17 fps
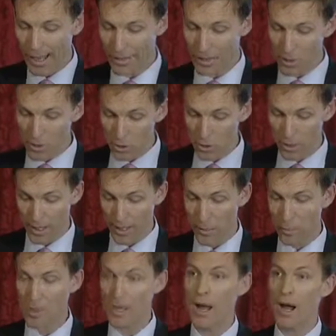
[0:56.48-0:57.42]
And in the
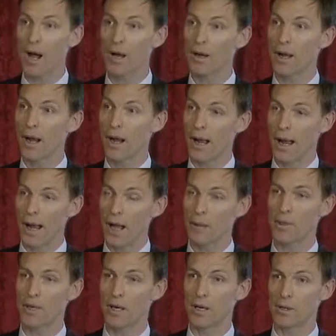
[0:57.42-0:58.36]
UK, we are,
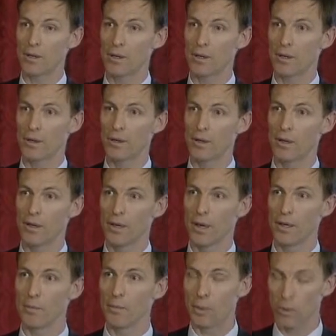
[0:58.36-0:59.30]
I would argue,
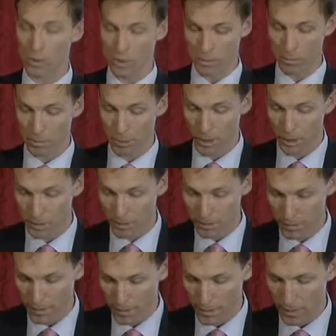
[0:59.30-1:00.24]
an important
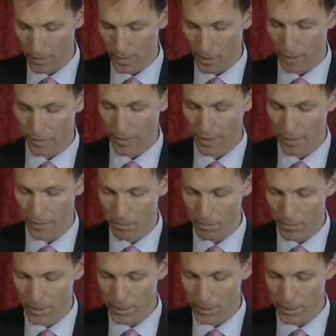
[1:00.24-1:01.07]
part of that